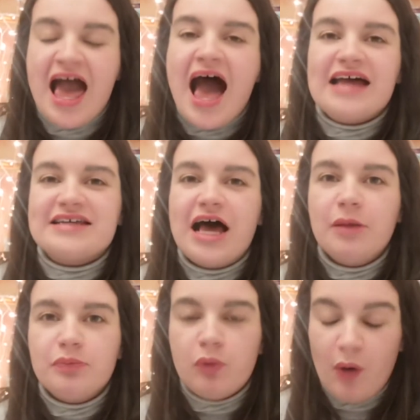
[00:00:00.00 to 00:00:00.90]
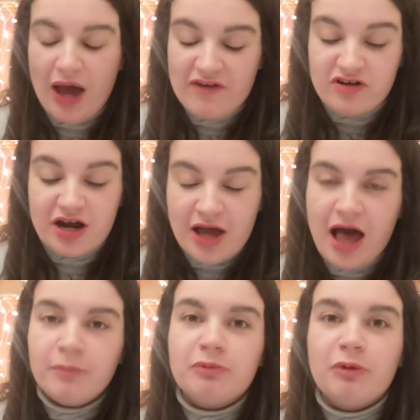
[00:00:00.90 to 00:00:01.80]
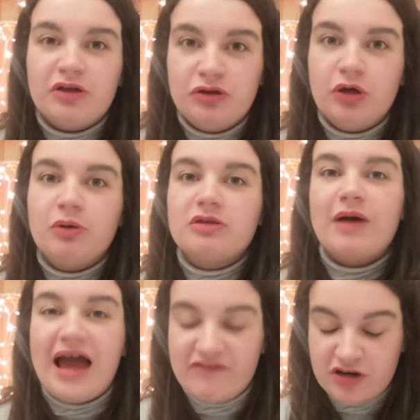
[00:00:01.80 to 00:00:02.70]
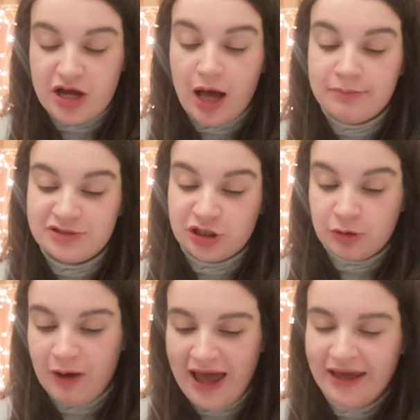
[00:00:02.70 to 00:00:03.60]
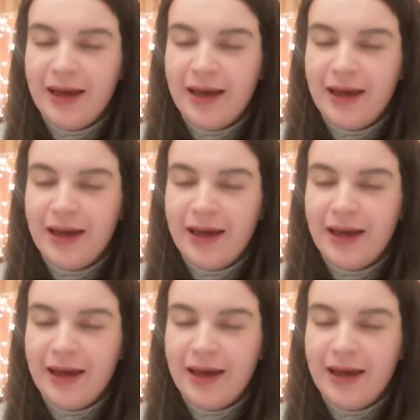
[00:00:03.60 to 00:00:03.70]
and to help you with whatever comes your way,